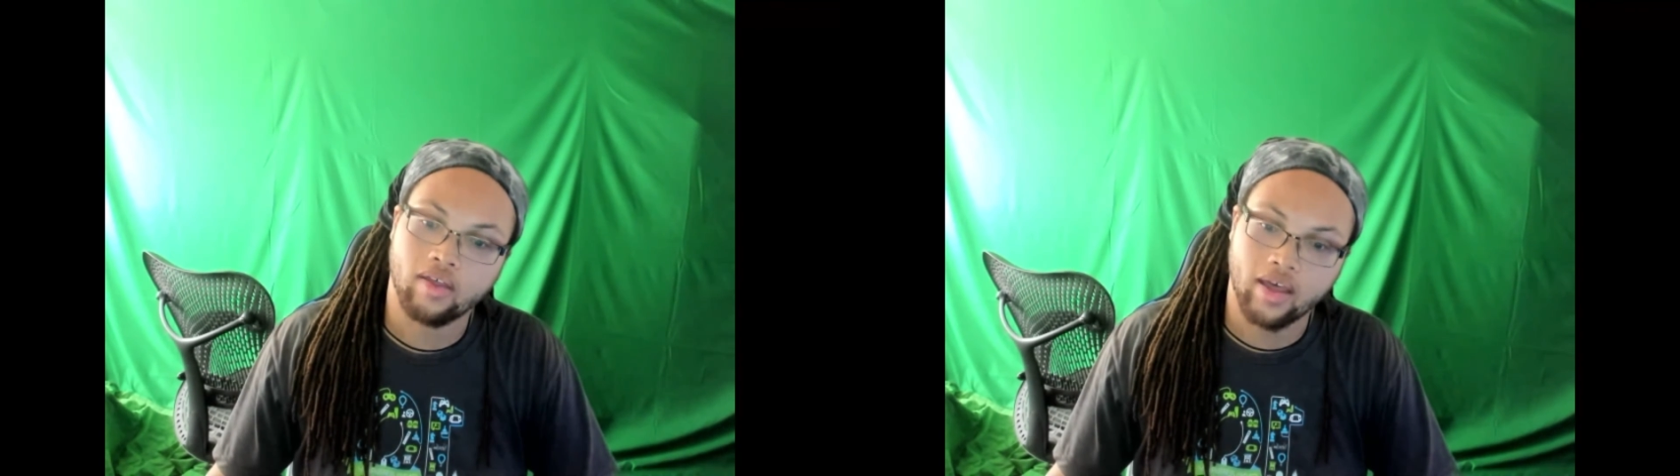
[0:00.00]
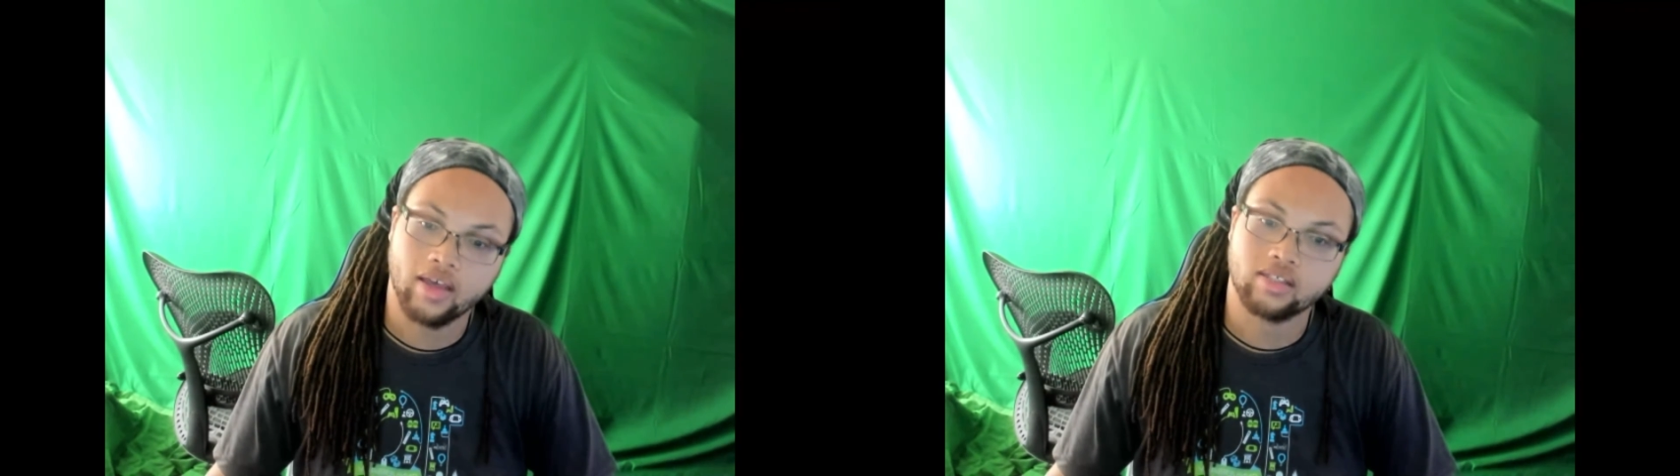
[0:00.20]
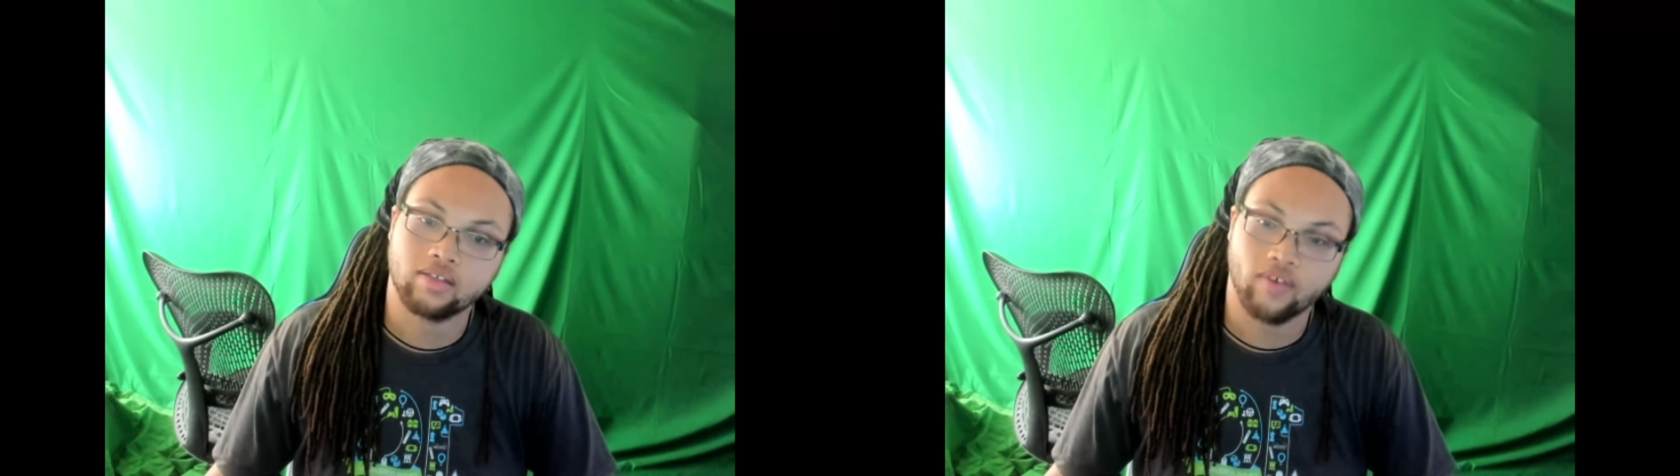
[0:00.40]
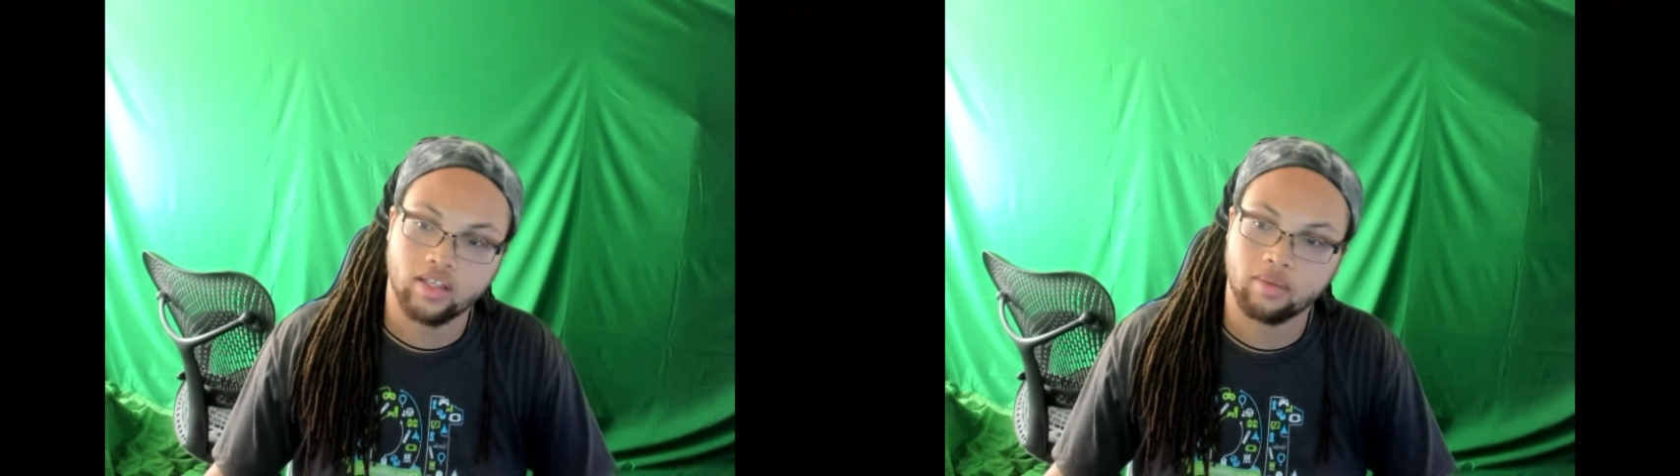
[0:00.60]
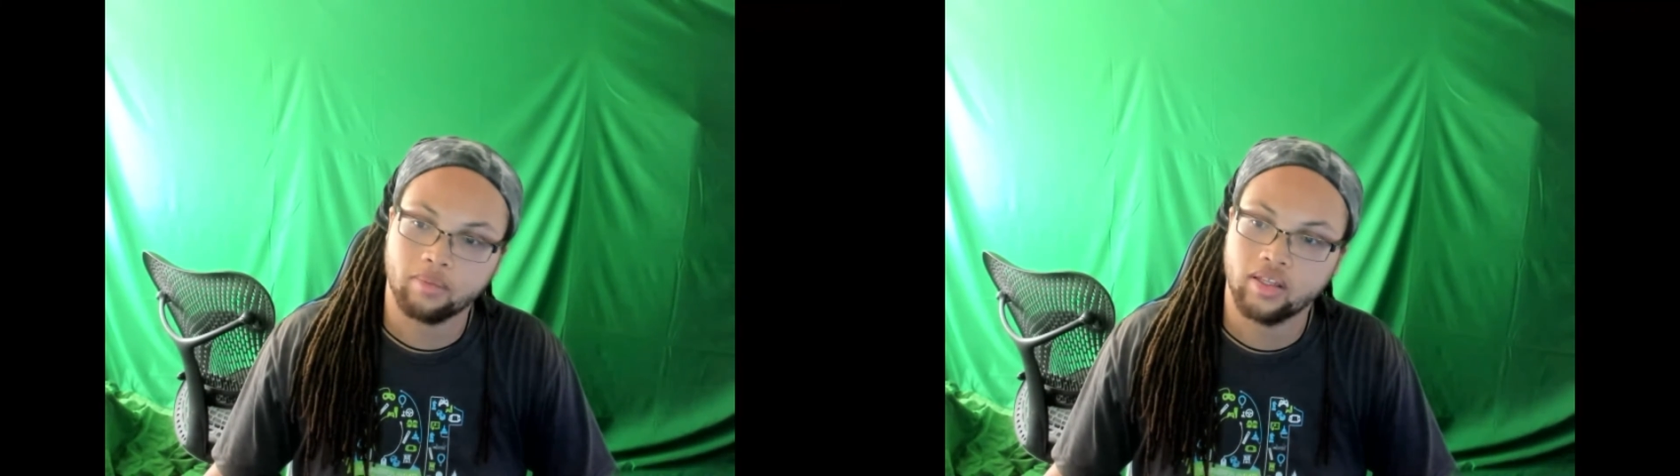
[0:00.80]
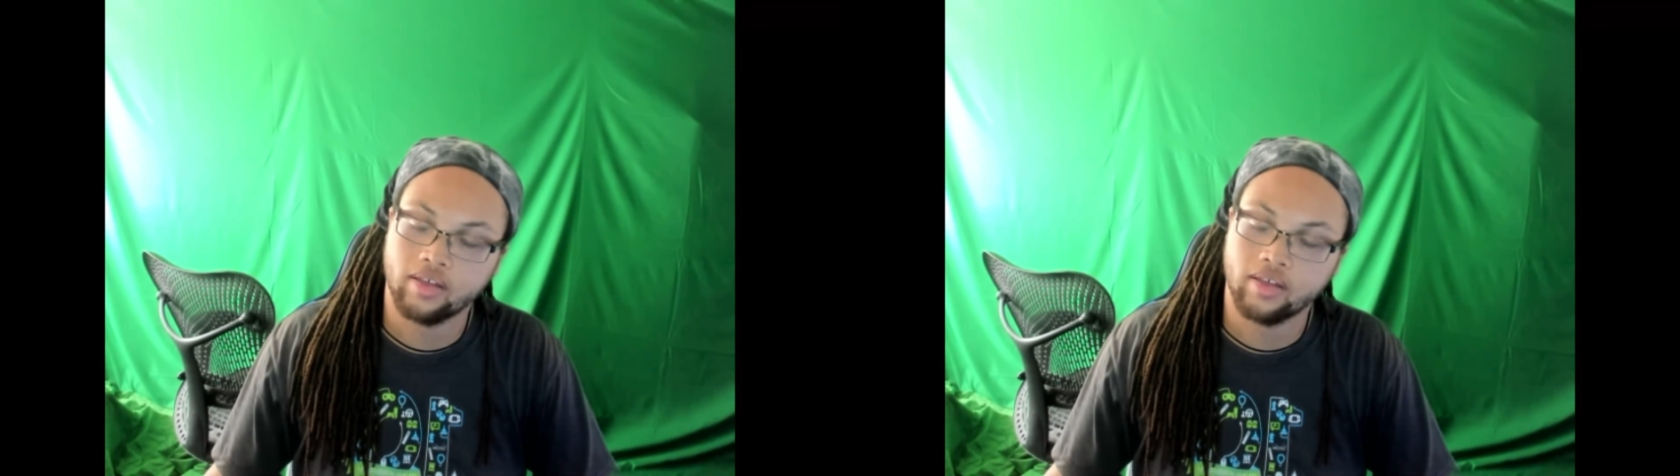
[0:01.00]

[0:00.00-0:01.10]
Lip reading: that has affected me